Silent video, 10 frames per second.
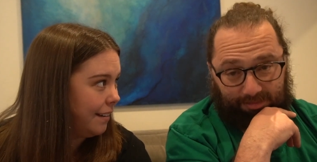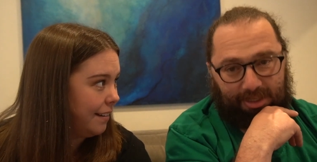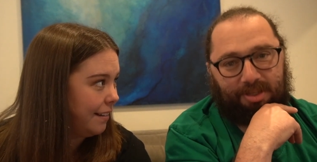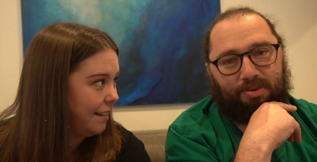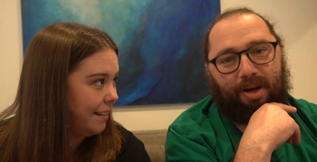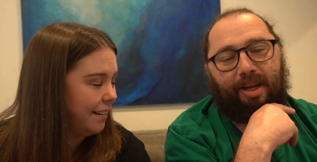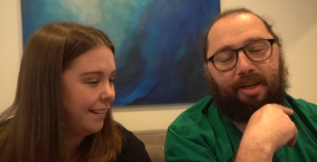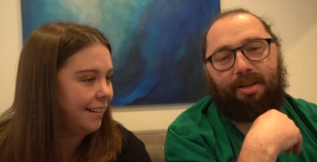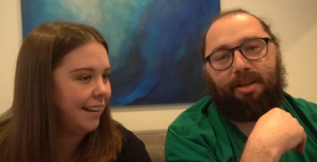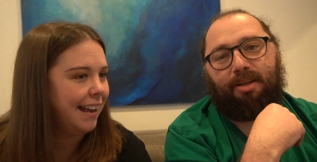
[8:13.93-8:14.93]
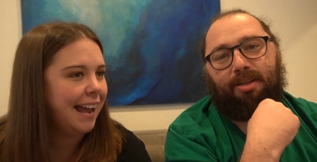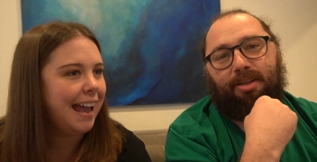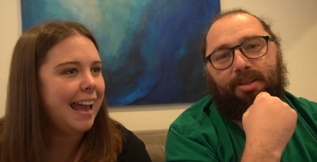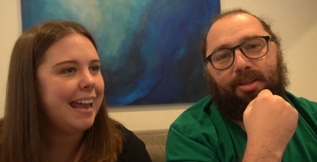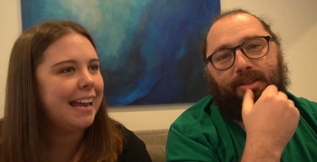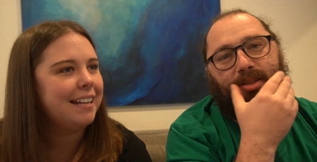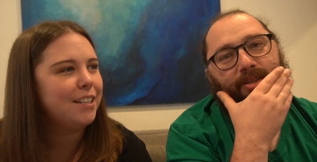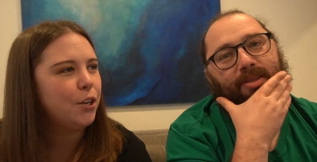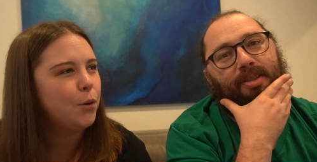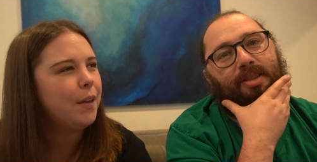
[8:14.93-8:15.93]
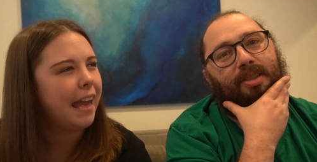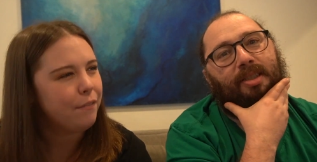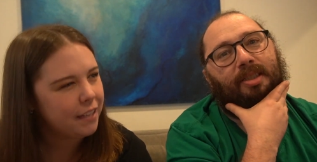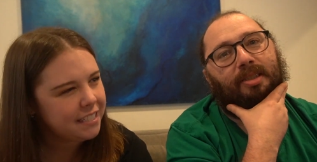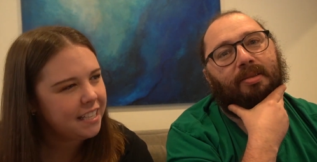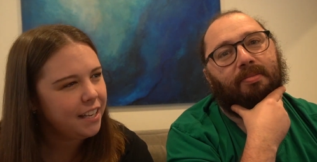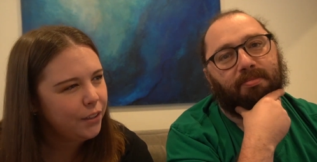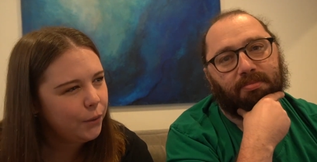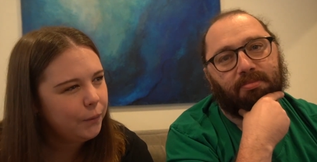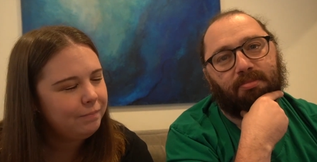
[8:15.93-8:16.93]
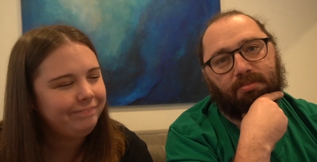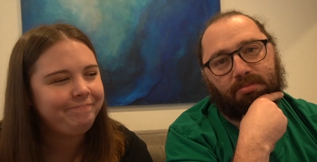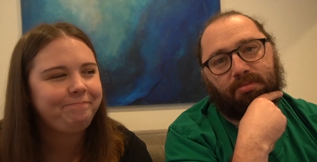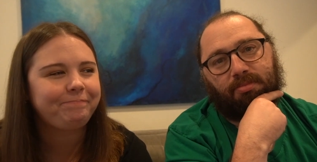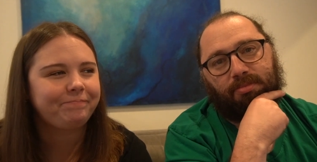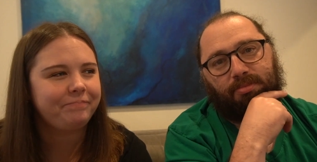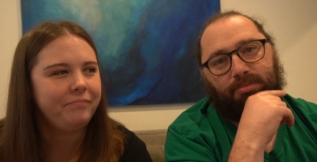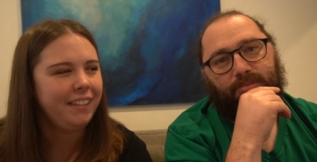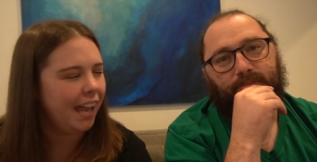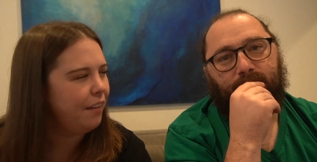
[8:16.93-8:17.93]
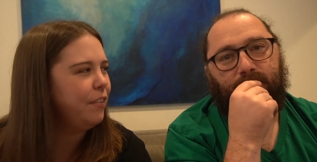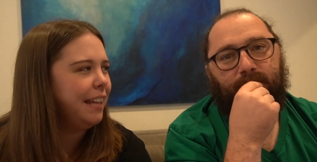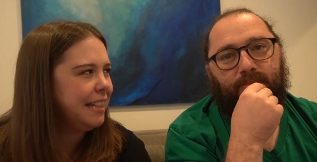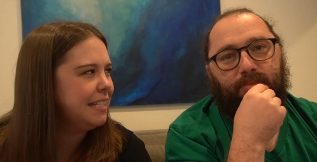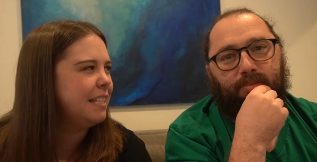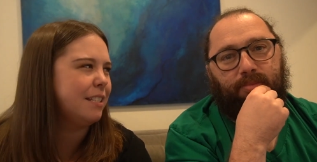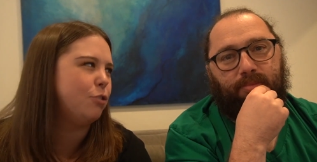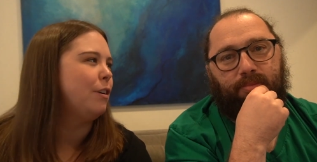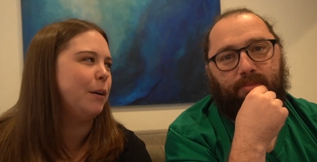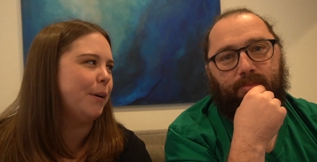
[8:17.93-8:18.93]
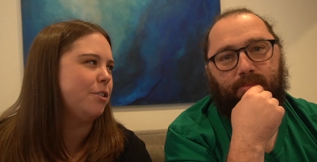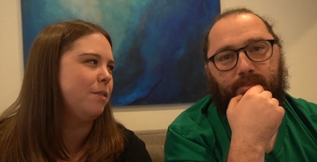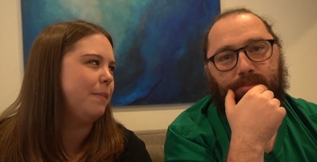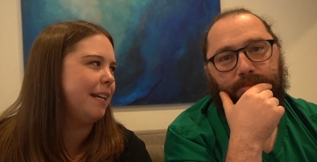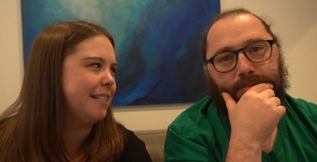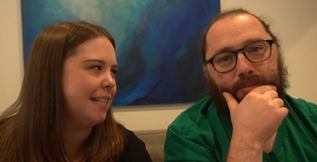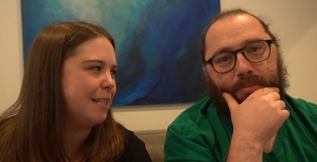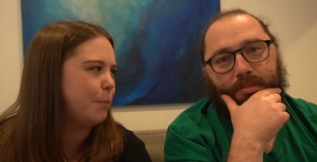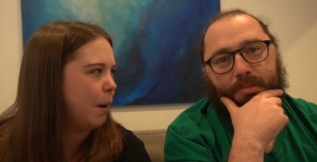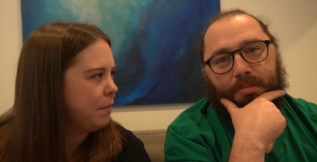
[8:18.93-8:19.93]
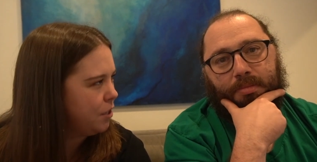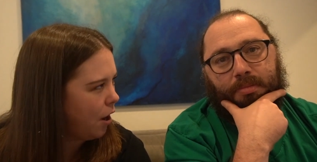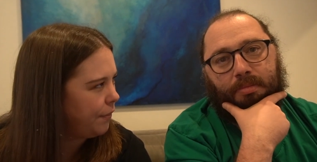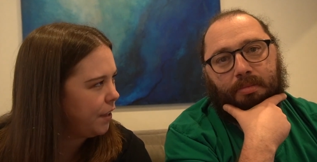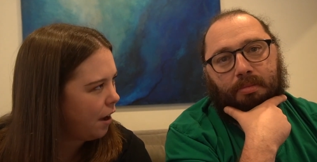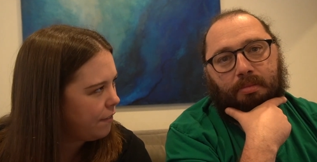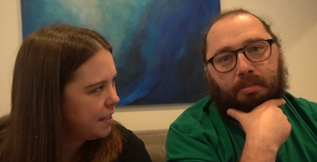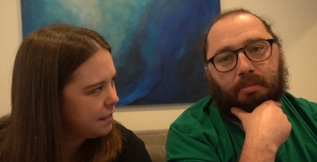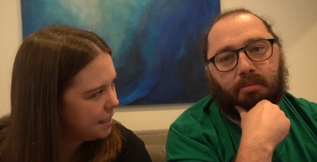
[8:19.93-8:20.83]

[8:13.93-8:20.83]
Speaker 1: That's right.
Speaker 2: And who gave it to you? I feel like this is a trick question because it's probably not the obvious